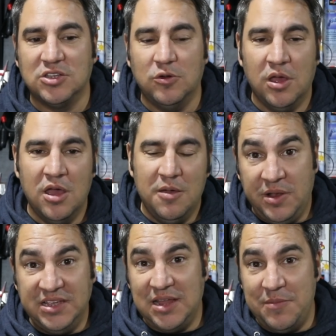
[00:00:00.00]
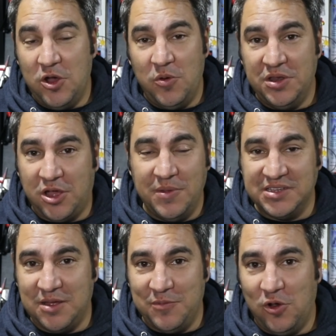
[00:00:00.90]
So please let me know in the
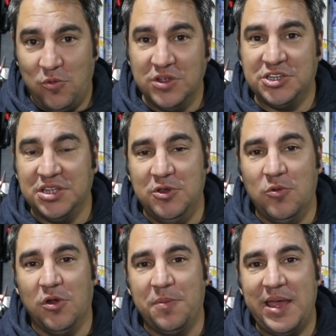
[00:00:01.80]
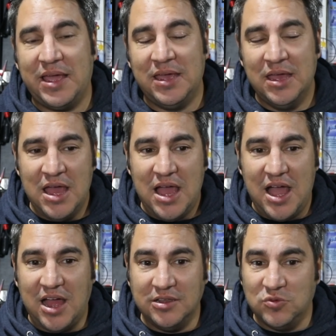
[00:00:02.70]
comments down below which theme you want to pick,
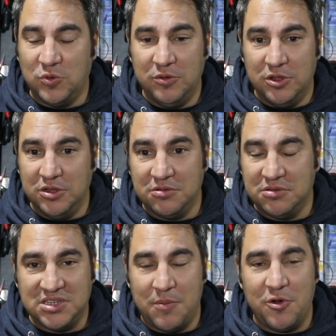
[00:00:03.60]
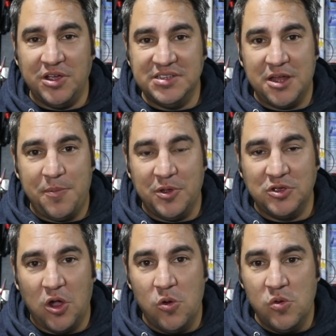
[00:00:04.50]
and we will summarize it up
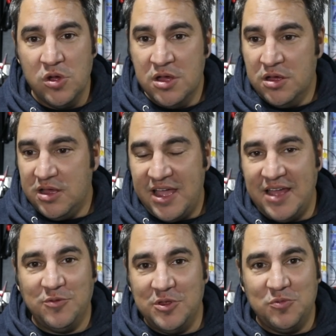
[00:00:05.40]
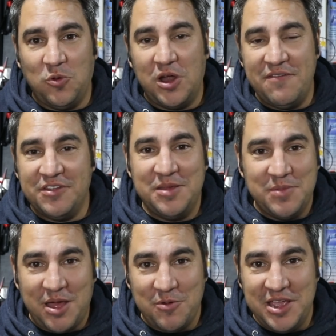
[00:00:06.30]
and go ahead with whatever
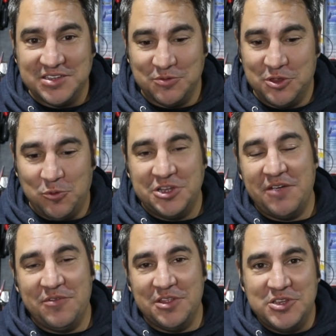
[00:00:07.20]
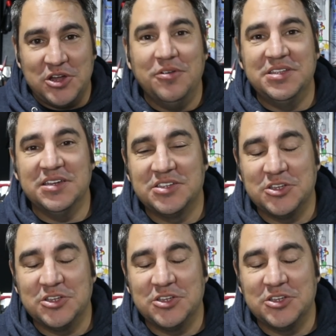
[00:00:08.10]
thing that is, with whichever the majority is.